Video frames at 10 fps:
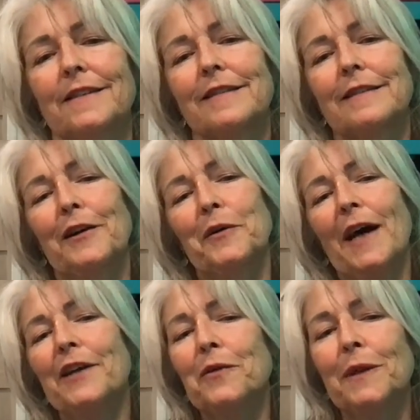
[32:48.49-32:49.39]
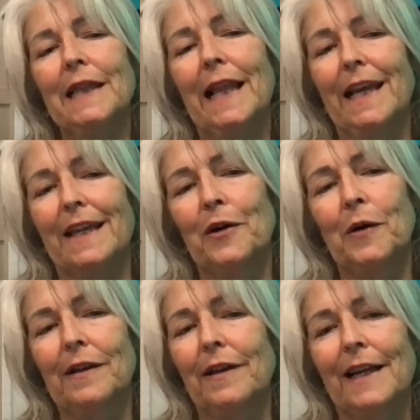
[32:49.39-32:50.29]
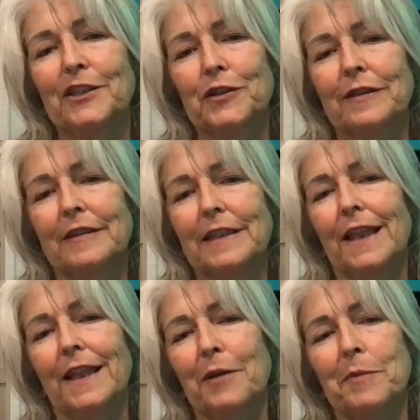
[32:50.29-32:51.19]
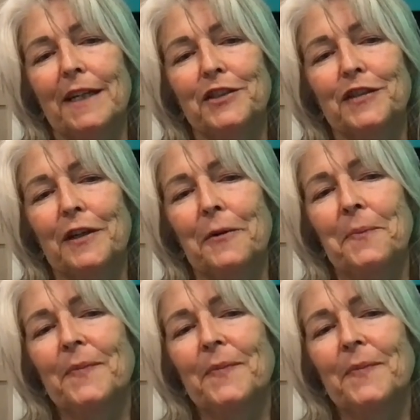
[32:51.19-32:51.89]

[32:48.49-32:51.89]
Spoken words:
So I don't like the whole electricity thing much. So